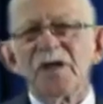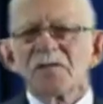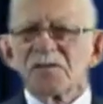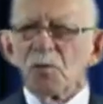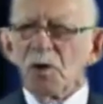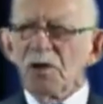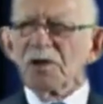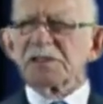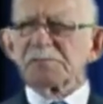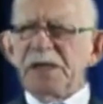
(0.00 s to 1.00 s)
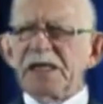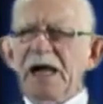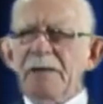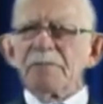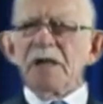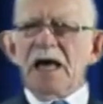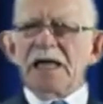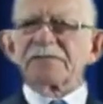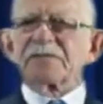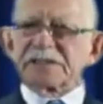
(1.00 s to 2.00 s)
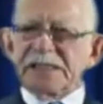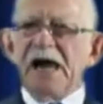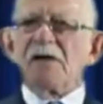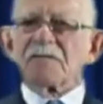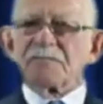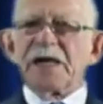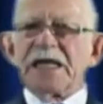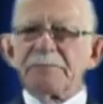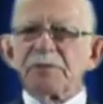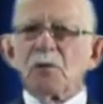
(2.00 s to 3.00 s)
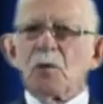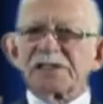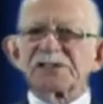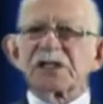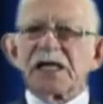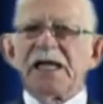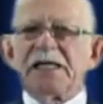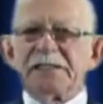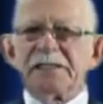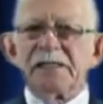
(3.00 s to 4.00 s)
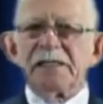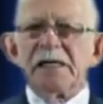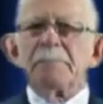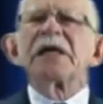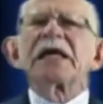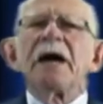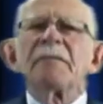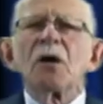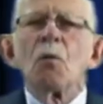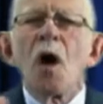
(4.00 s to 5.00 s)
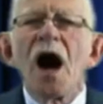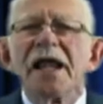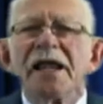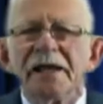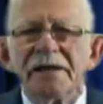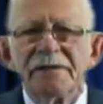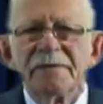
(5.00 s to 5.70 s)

The world has become like the Tower of Babel once again, becoming one.